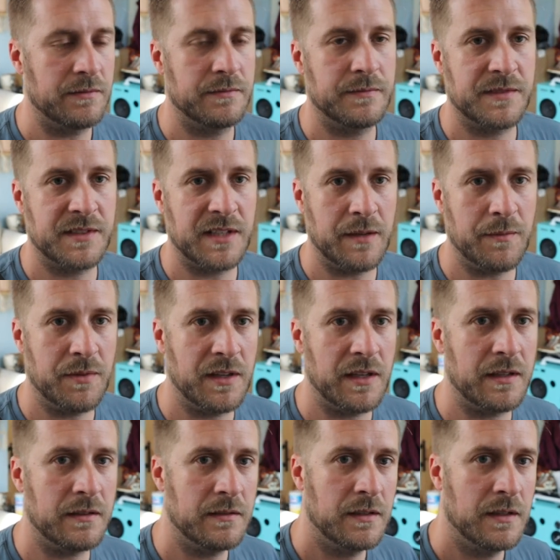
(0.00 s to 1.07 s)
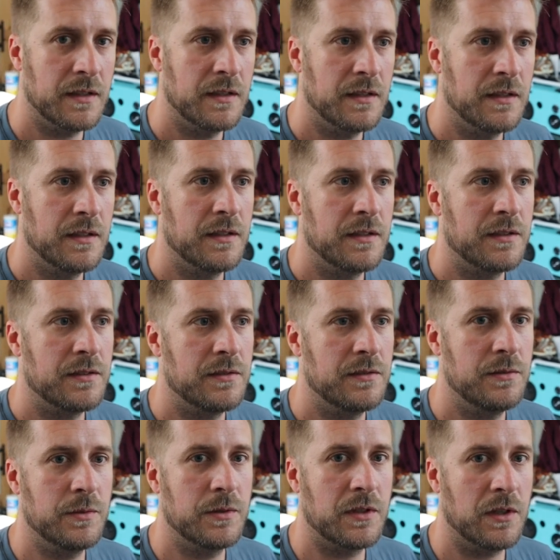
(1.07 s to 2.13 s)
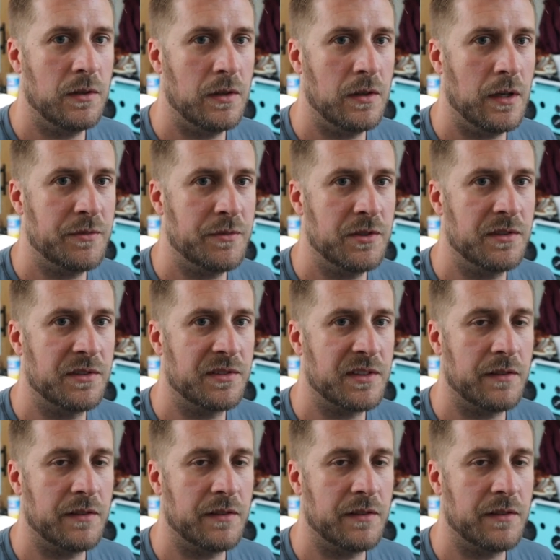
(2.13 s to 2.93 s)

same thing. You will go up to Discover